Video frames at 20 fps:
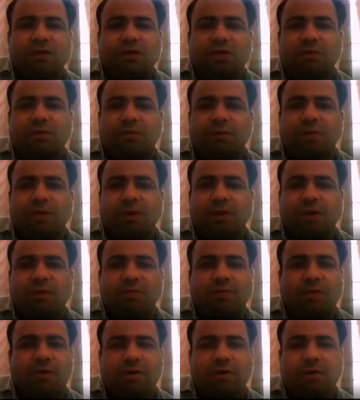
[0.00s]
you are pouring a
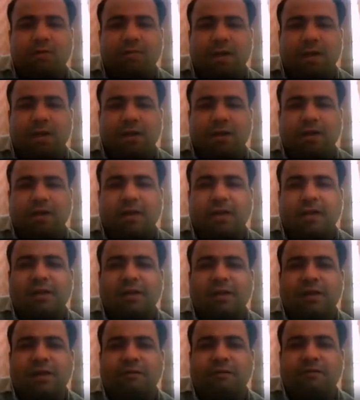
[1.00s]
molten metal,
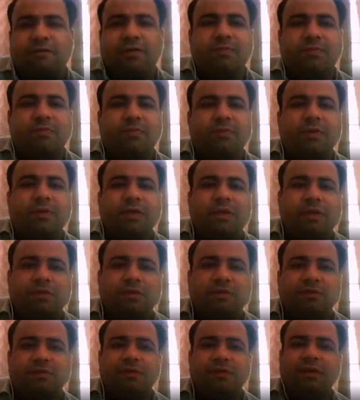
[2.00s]
and after pouring
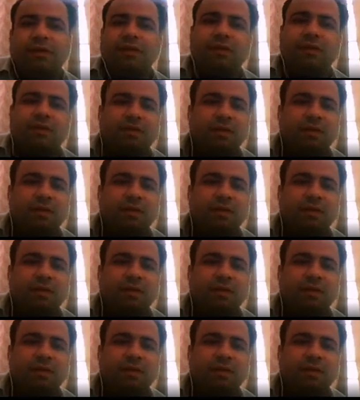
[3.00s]
you feel